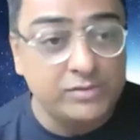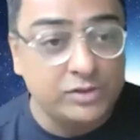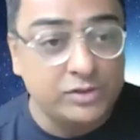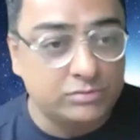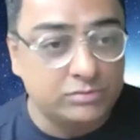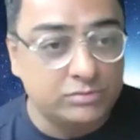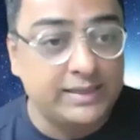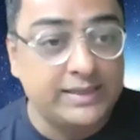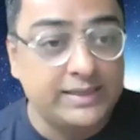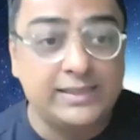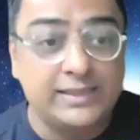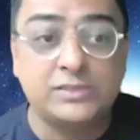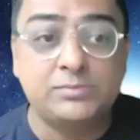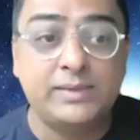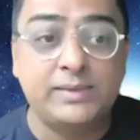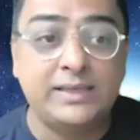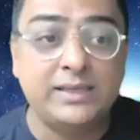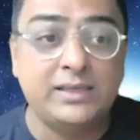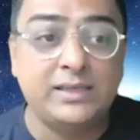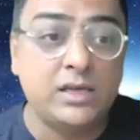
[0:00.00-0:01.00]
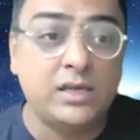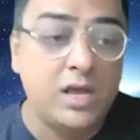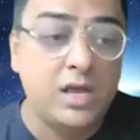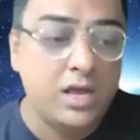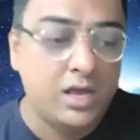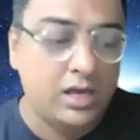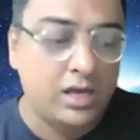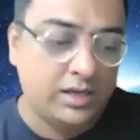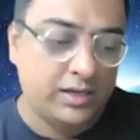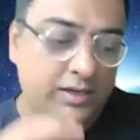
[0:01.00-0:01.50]
Domain is being
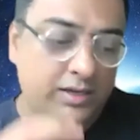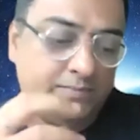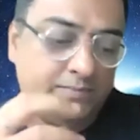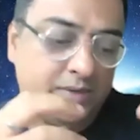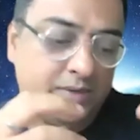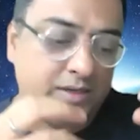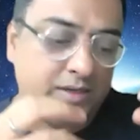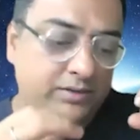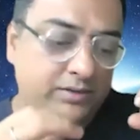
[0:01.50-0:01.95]
um,